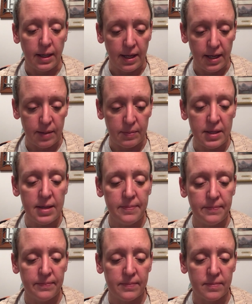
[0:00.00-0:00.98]
Amy?
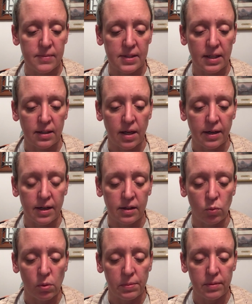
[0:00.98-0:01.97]
Zen nodded at
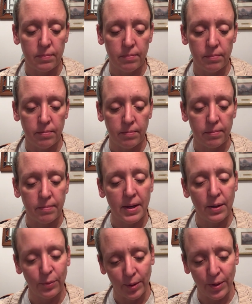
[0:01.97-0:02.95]
the woman.
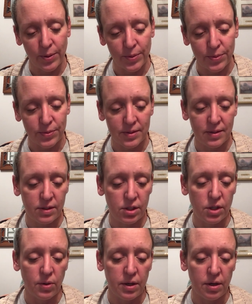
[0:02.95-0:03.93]
Melrose,
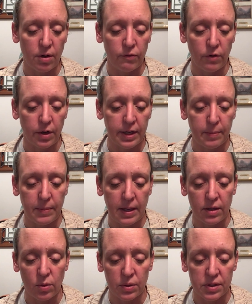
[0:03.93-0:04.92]
she greeted her furry
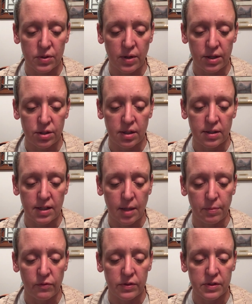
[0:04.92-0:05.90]
companion with a scratch to the
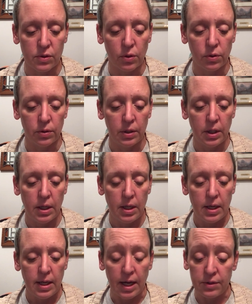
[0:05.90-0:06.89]
top of his skull.
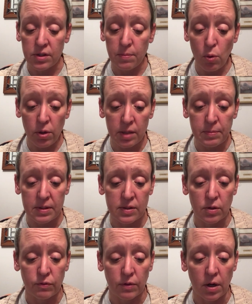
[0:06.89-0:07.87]
How's the morning been
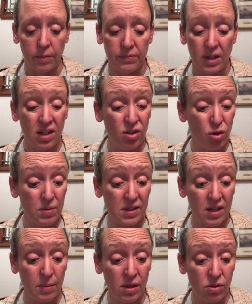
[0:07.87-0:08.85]
so far? Any
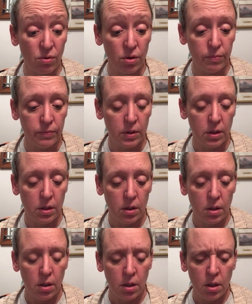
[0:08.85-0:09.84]
newbies coming through?
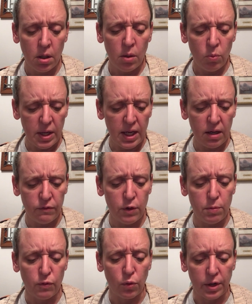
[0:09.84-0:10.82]
We had a
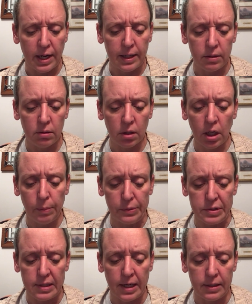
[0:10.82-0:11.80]
few before nine. A
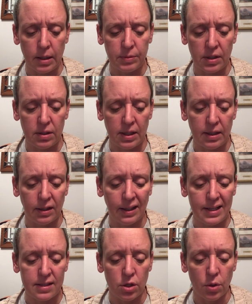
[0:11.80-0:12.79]
couple signed up to attend
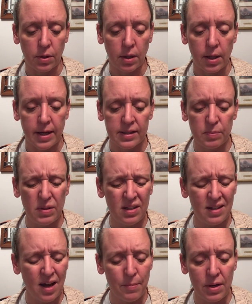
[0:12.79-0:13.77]
Lenny's yoga class,
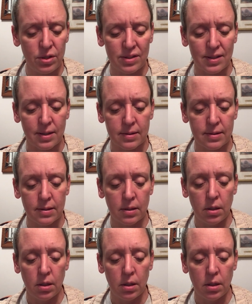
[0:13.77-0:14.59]
but not much since.